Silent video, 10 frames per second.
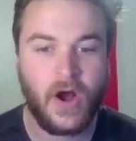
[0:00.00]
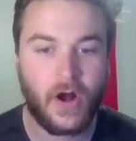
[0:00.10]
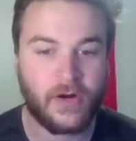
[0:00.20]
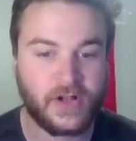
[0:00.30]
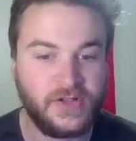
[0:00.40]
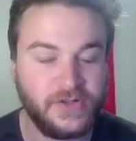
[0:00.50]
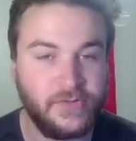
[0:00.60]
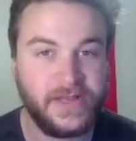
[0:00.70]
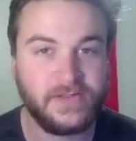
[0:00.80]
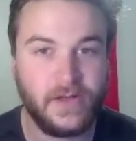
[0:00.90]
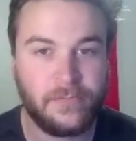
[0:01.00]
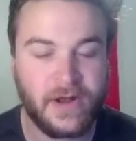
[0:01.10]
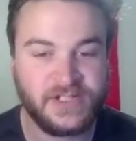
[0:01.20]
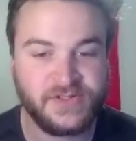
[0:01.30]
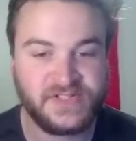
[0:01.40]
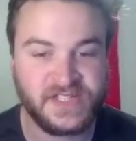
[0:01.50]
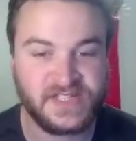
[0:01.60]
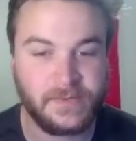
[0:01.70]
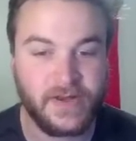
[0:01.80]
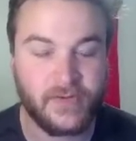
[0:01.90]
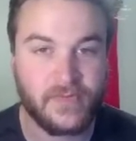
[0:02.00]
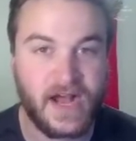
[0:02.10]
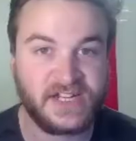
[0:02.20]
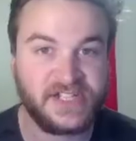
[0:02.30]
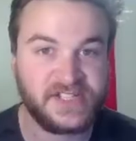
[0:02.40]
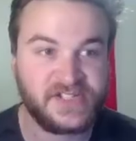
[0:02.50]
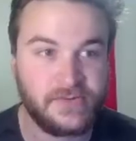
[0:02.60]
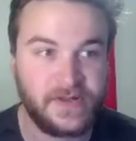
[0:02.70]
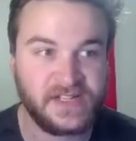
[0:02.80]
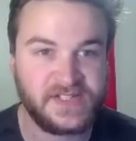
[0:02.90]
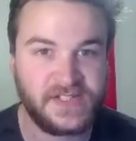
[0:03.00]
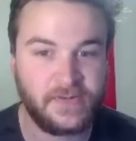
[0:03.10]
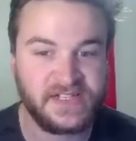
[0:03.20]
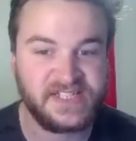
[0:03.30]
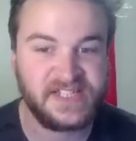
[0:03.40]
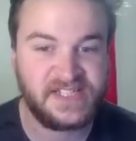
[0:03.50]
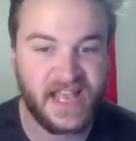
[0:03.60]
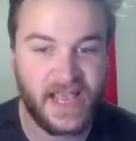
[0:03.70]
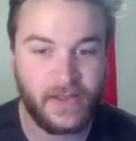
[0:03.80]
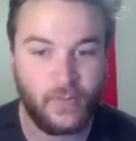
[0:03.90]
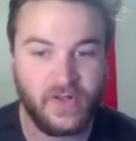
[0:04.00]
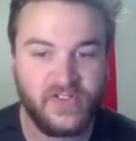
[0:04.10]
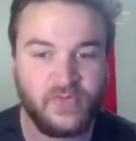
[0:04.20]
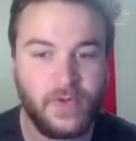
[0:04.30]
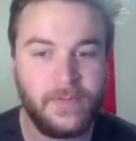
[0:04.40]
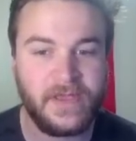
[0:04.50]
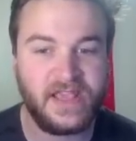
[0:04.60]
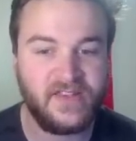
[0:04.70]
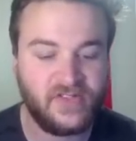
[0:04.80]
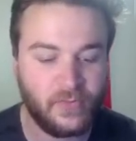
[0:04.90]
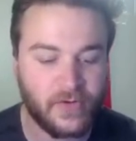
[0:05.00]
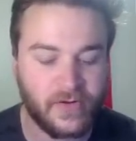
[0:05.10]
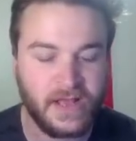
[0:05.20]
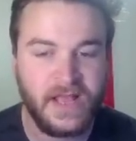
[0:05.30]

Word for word: Our occluding low pressure system near Rochester, Minnesota today will sweep eastward